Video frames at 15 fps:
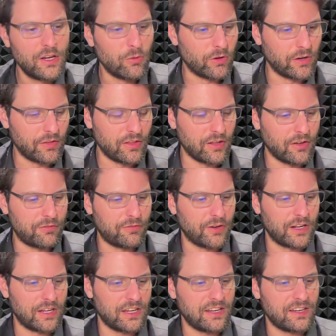One of the
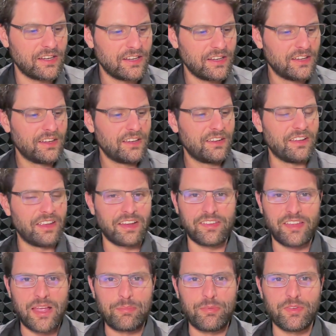funny
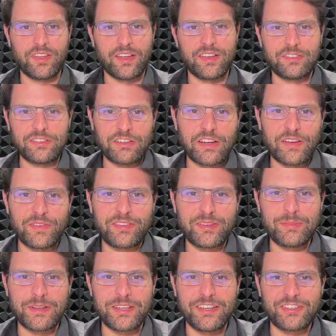examples I saw of
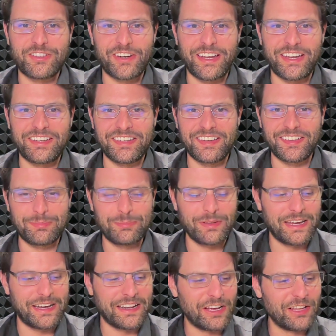somebody trying to
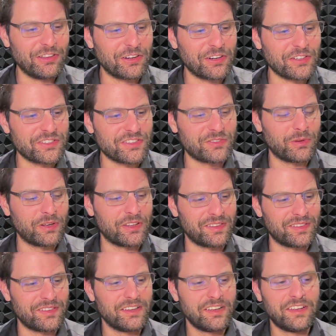explain how large this
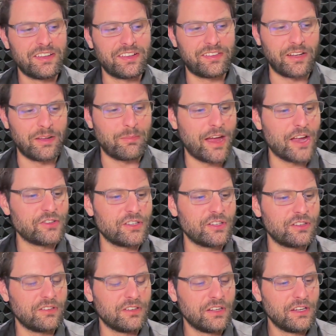was said,
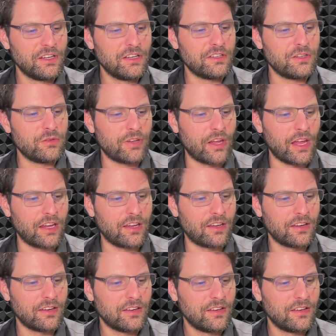imagine you
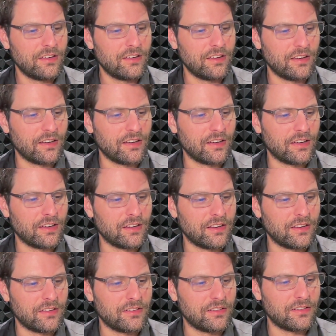take
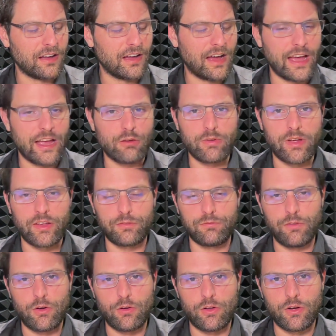a high-res
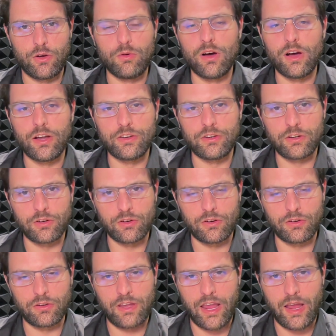photo on
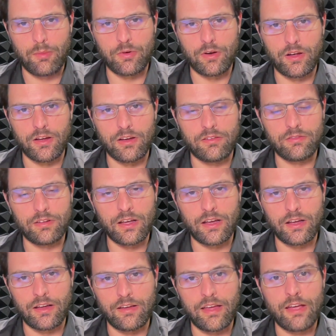your camera
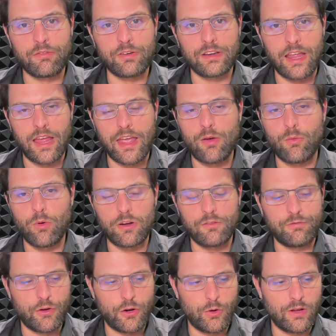every day, one
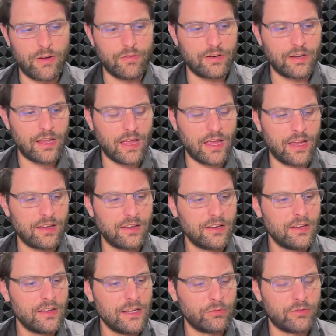photo every day.
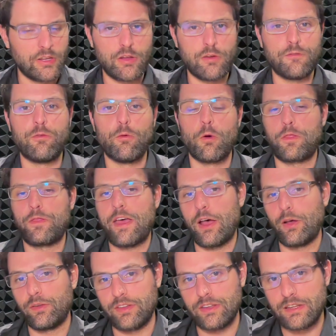It would take you
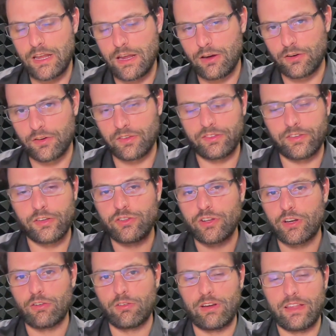4,000 years to
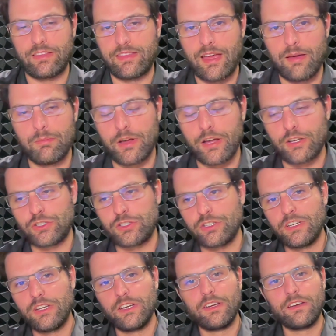generate that much
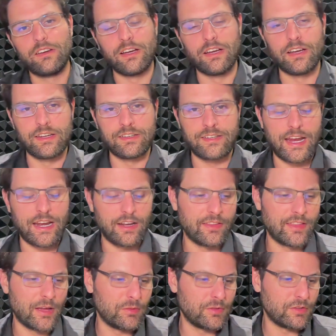data
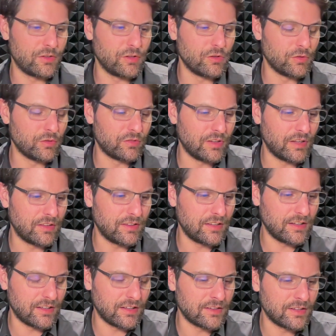that was used in
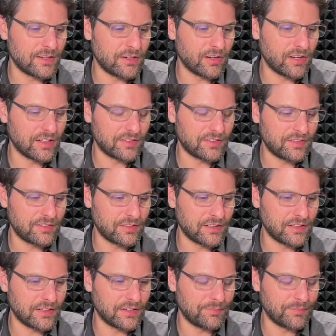the
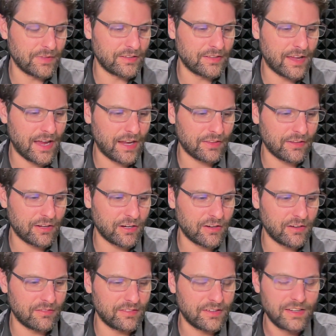DDoS attack there.
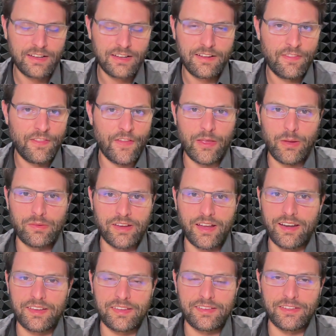I thought that was
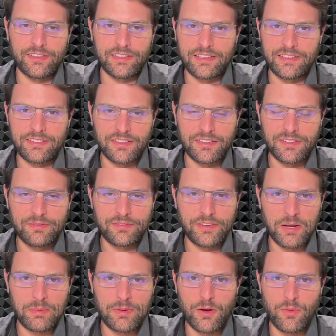kind of silly to
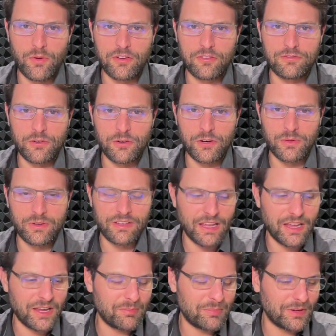talk about one photo a
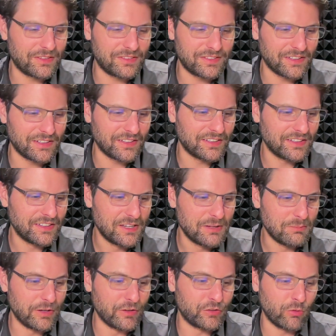day, but
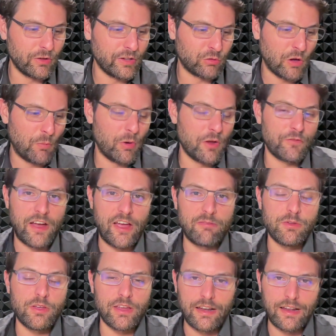it's 12.5
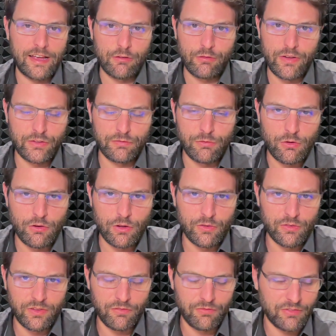million high-res
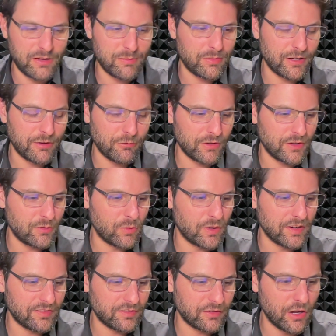photos if anybody really
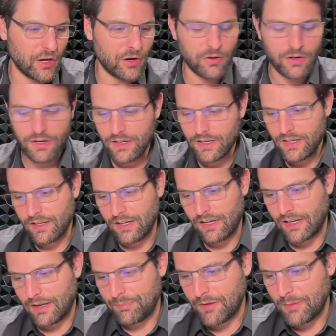wants to know
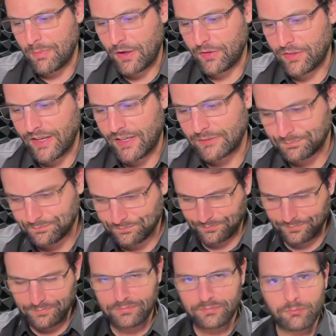about that.
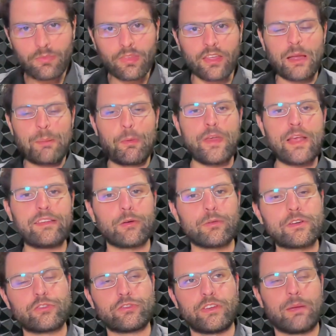A couple things that were
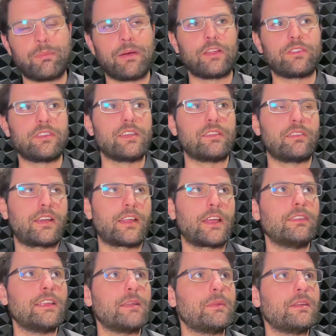interesting about this that kind
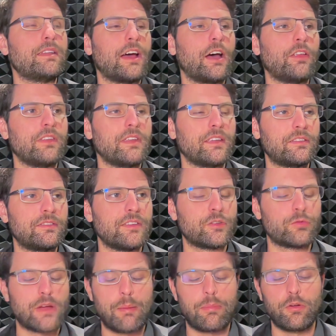of led me down
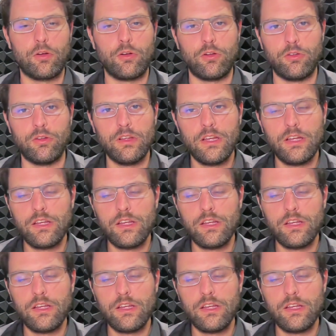this rabbit hole.